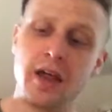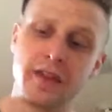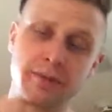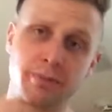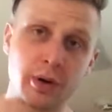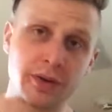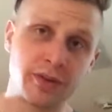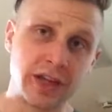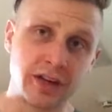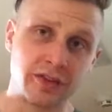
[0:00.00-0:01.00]
The
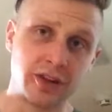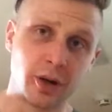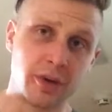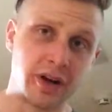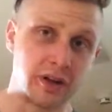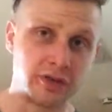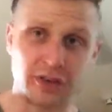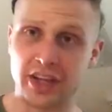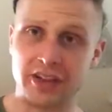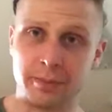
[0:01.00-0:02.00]
important thing is to go there to
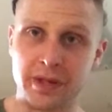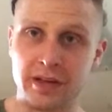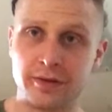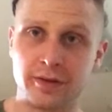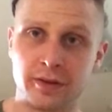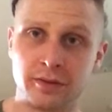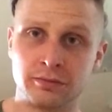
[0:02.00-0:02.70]
just get the beef.